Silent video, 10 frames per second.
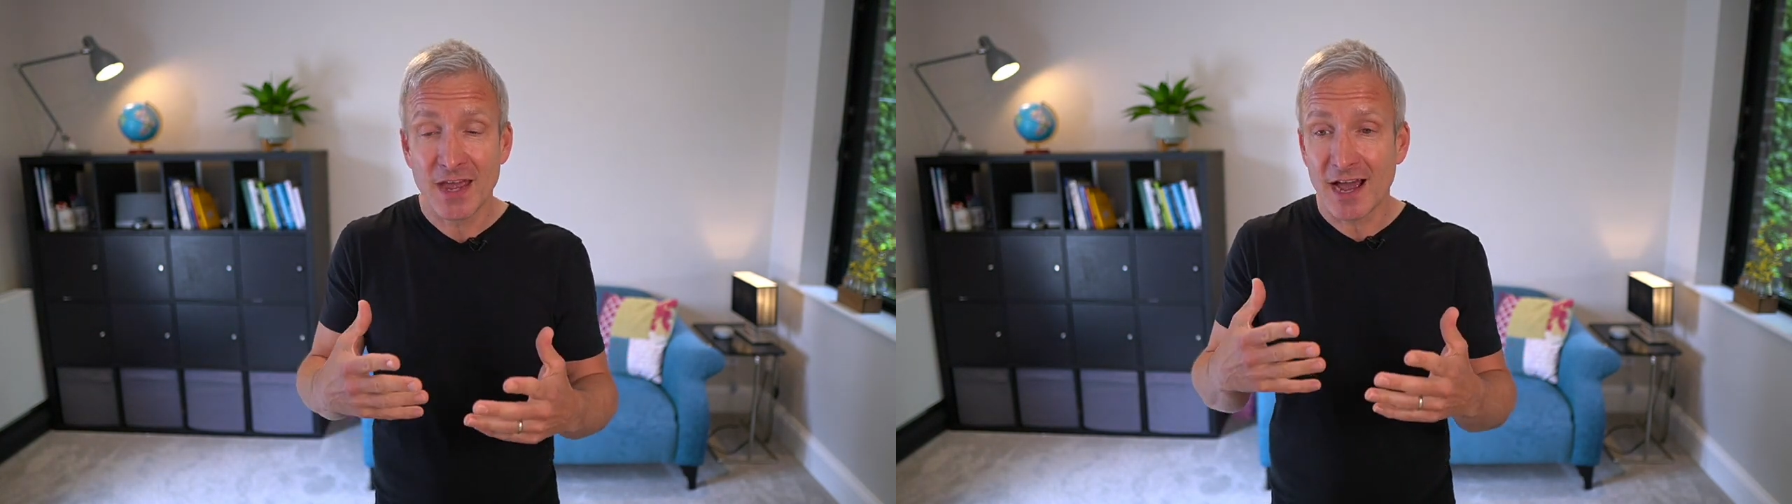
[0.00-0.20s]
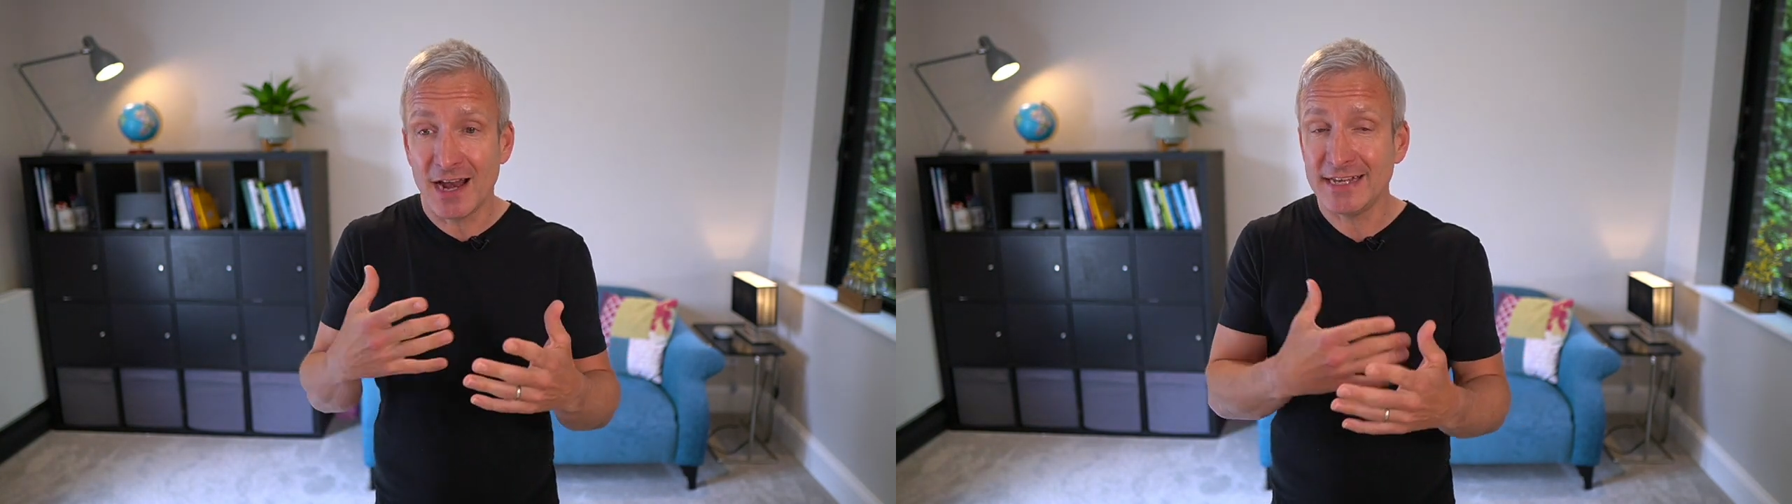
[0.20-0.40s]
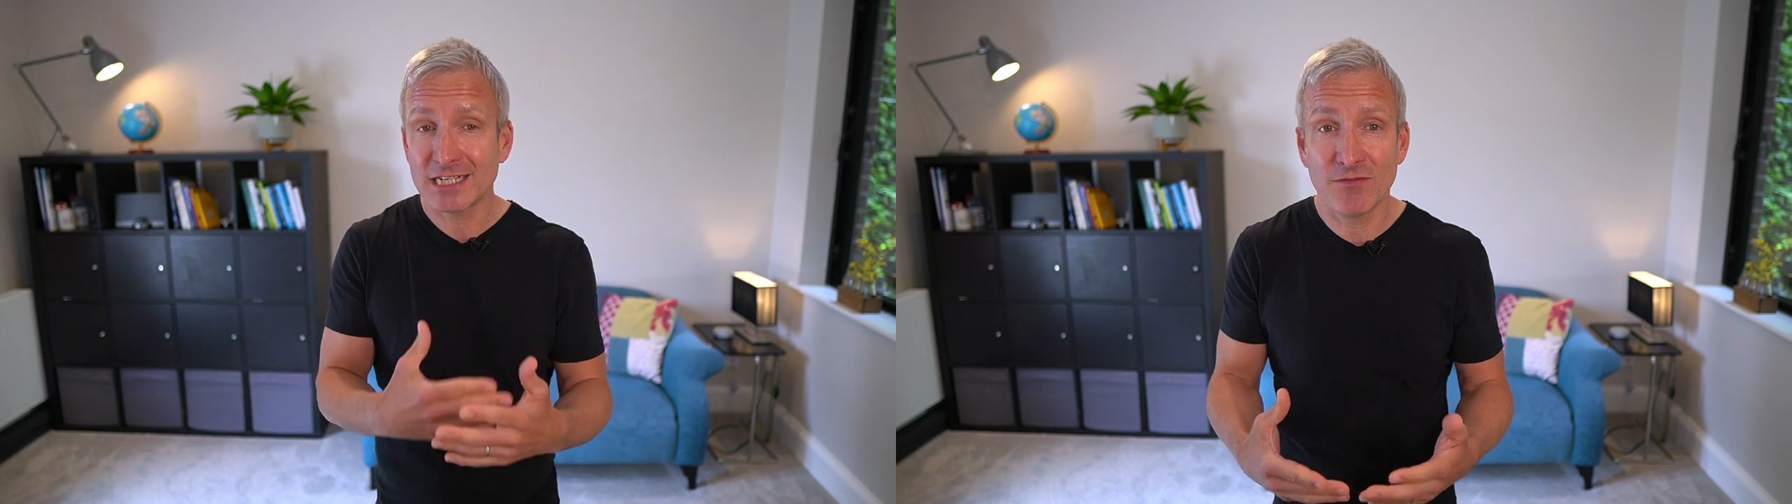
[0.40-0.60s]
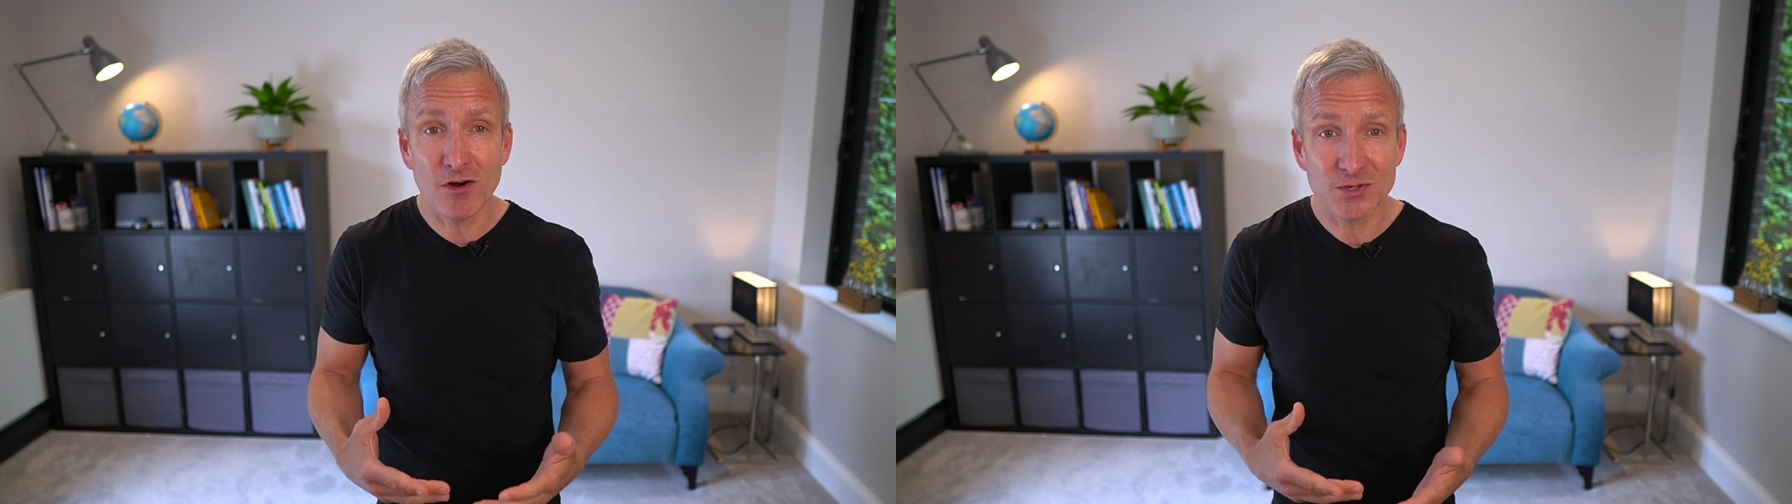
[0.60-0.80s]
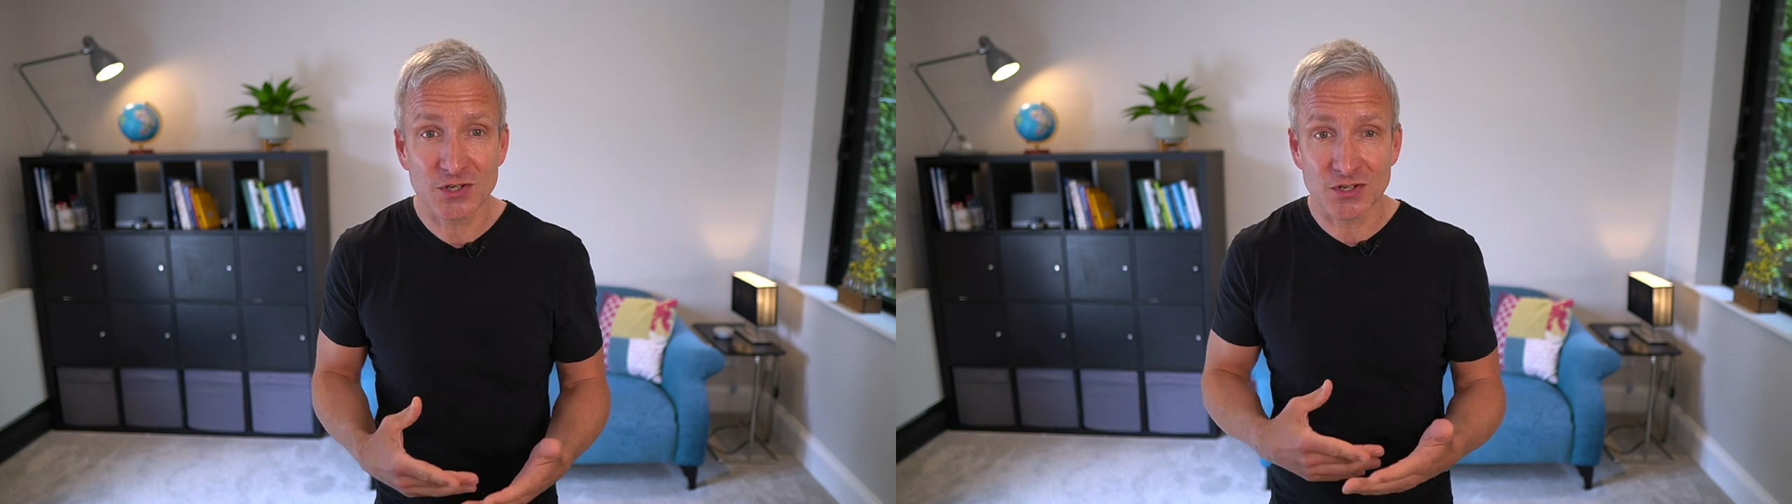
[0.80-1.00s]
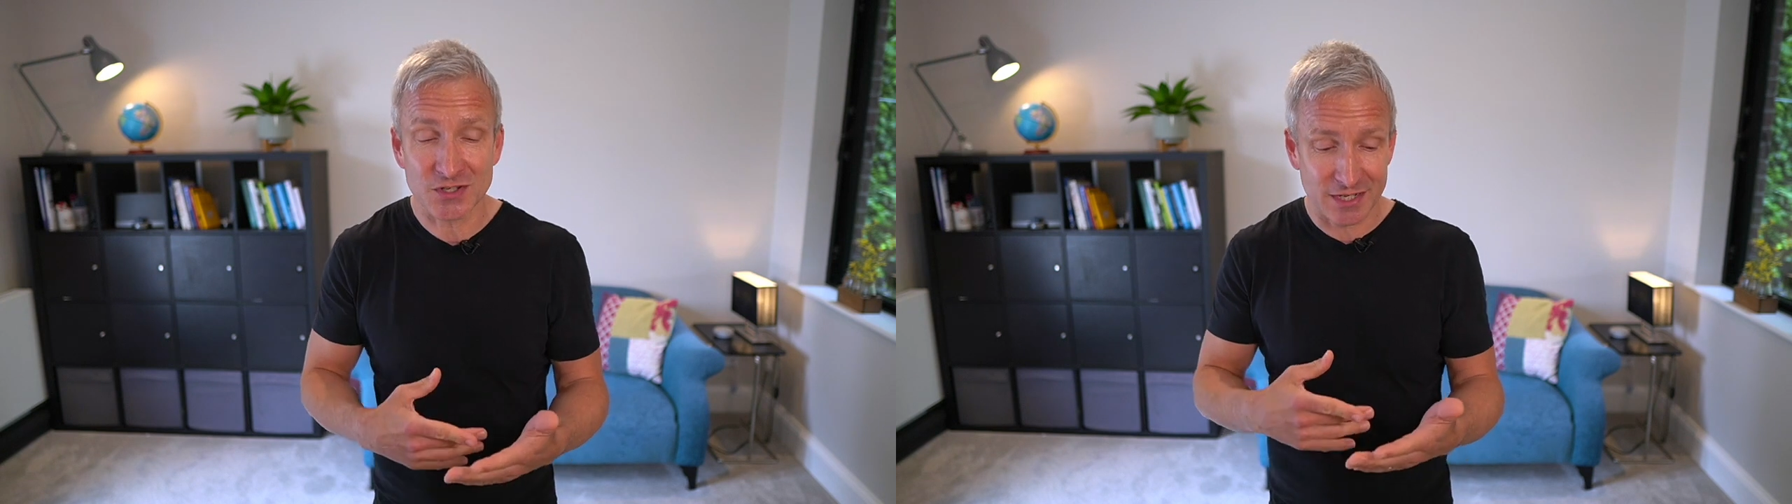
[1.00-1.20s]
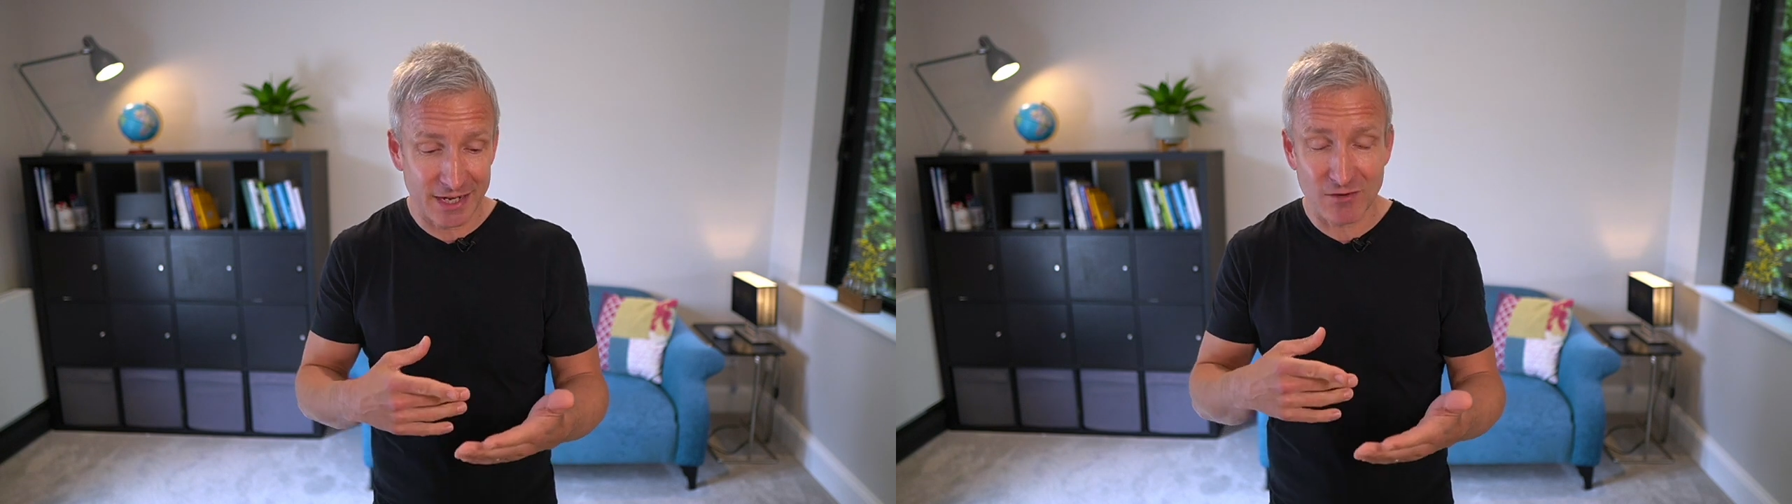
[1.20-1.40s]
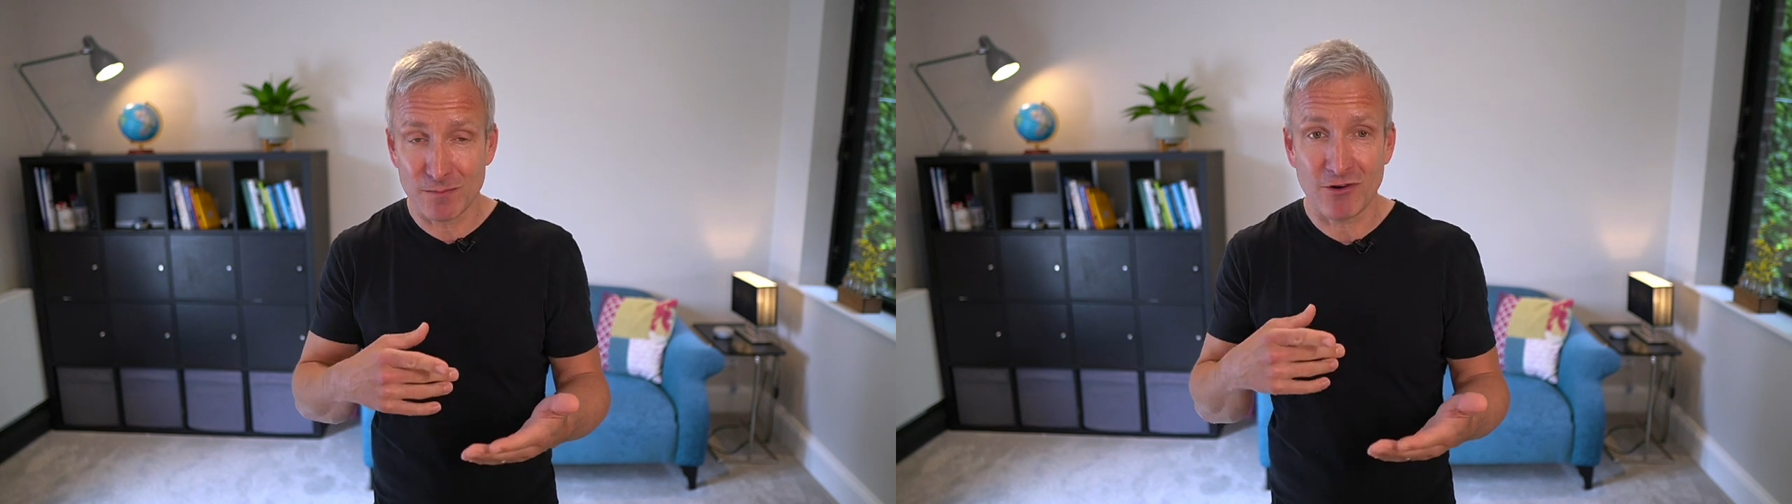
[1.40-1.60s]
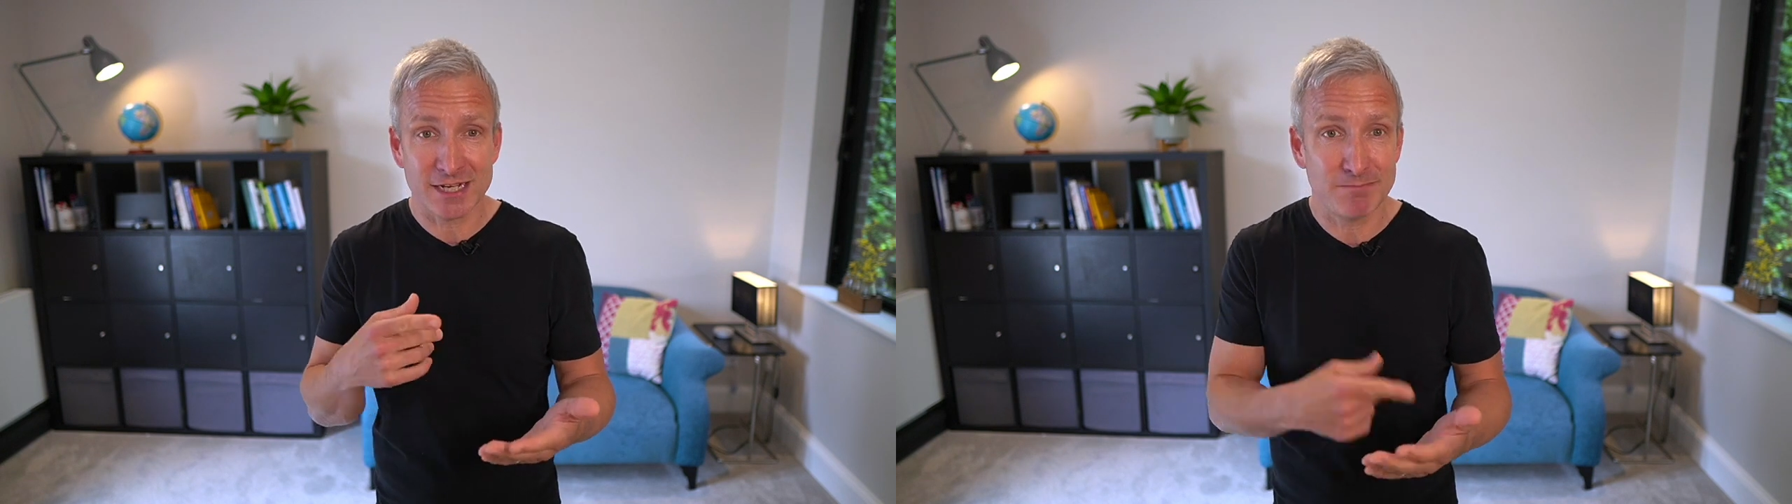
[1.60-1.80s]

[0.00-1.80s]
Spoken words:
a list of options and they've got to press